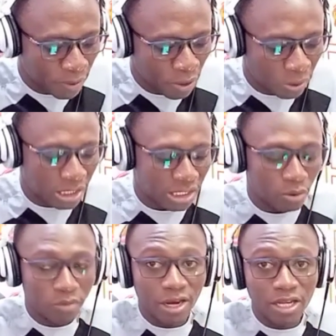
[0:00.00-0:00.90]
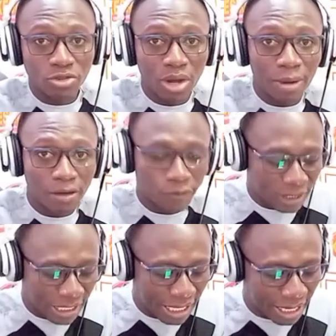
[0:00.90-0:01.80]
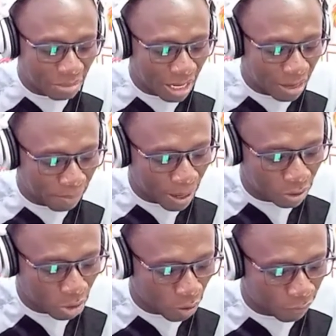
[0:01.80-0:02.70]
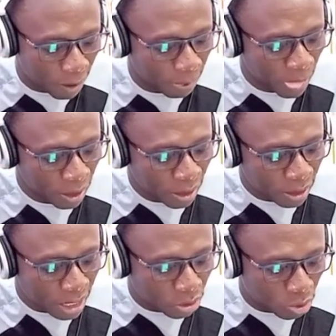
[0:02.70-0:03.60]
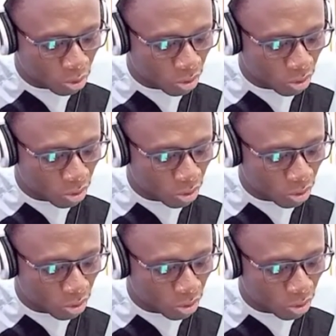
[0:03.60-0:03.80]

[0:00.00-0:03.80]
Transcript: which is equivalent to about 49 million pounds offer that could